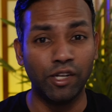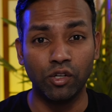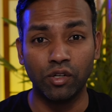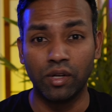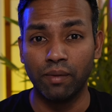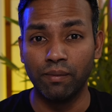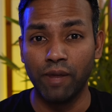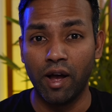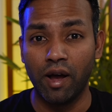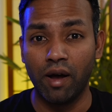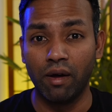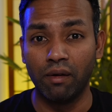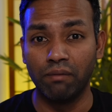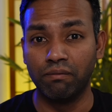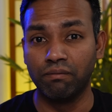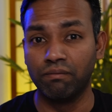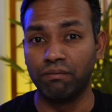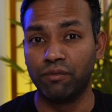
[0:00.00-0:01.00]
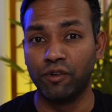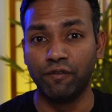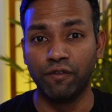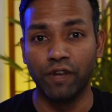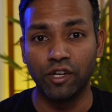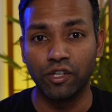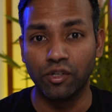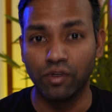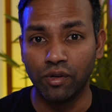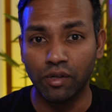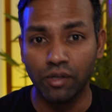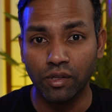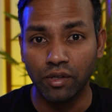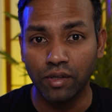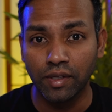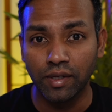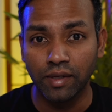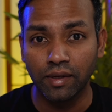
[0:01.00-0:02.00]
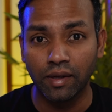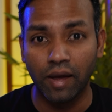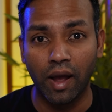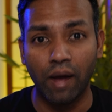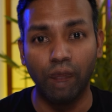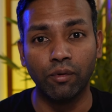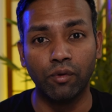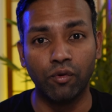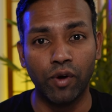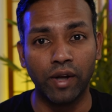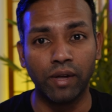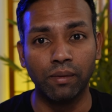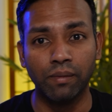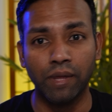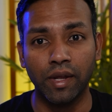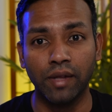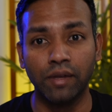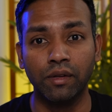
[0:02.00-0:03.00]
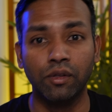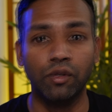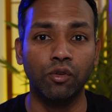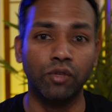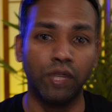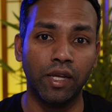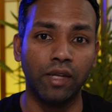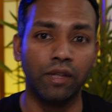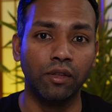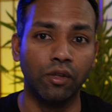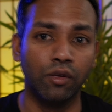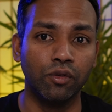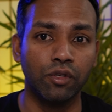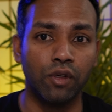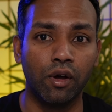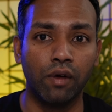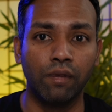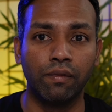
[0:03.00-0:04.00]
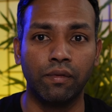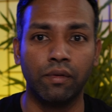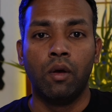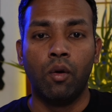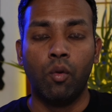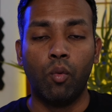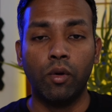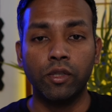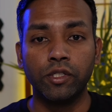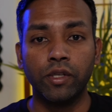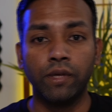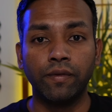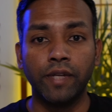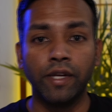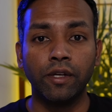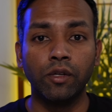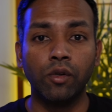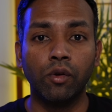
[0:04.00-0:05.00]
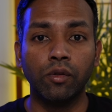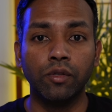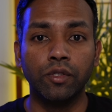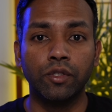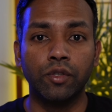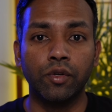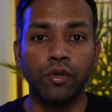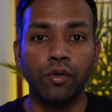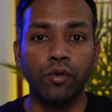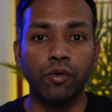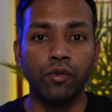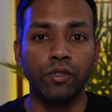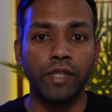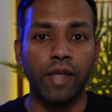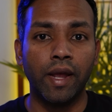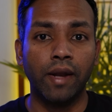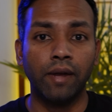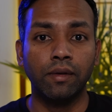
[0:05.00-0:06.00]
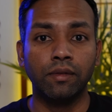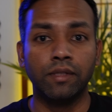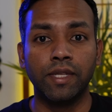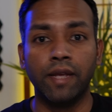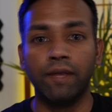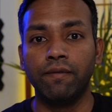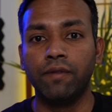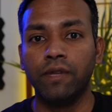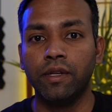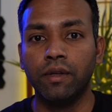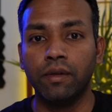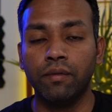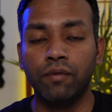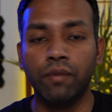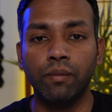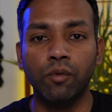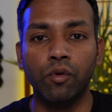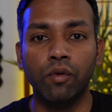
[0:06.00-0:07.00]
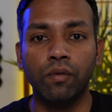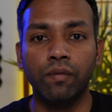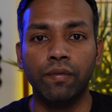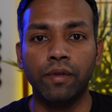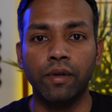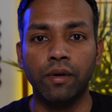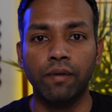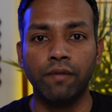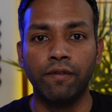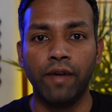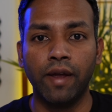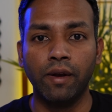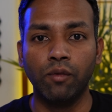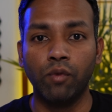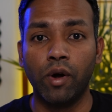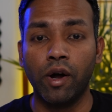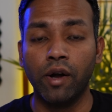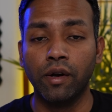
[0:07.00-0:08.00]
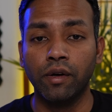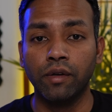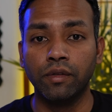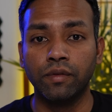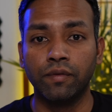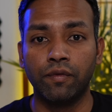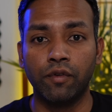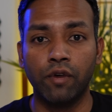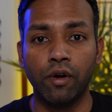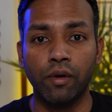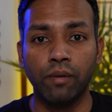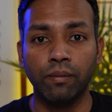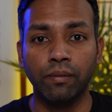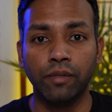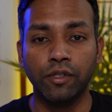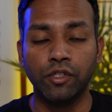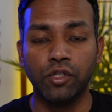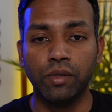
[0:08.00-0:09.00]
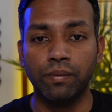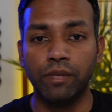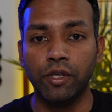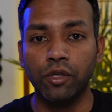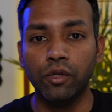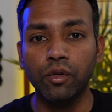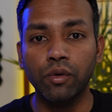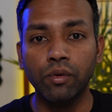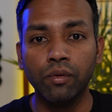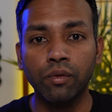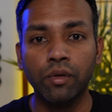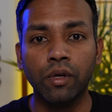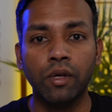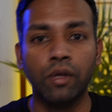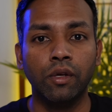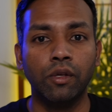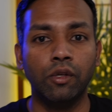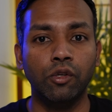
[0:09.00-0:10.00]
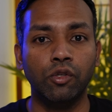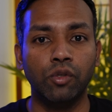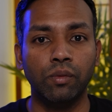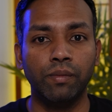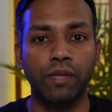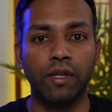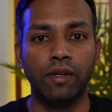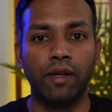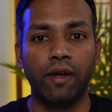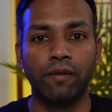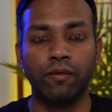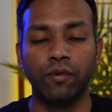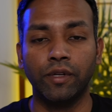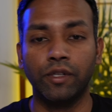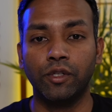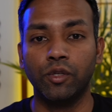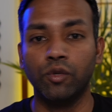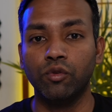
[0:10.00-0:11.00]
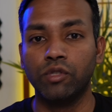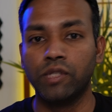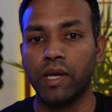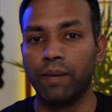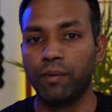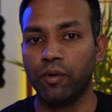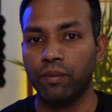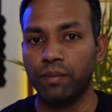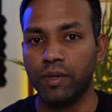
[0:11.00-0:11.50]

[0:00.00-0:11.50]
to come out professional looking, I would recommend you taking those off. Once you have taken all the screws and safely removed the fan wires from the GPU, you should be left with 2 separate